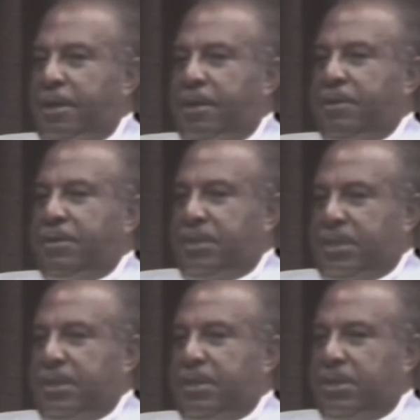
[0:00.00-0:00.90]

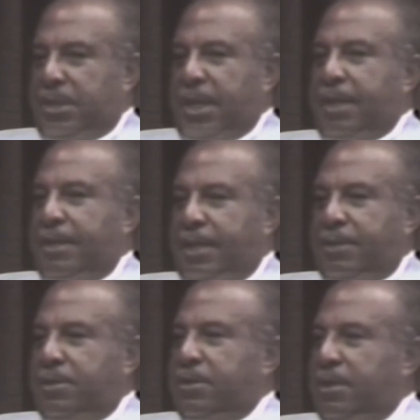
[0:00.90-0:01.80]
Others said,
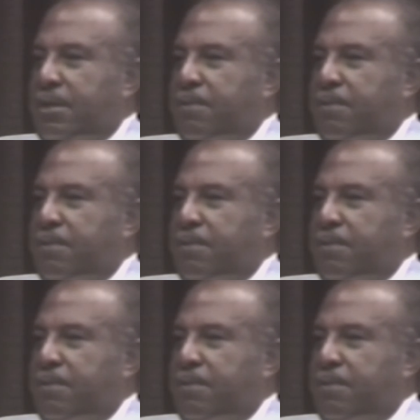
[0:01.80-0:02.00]
let's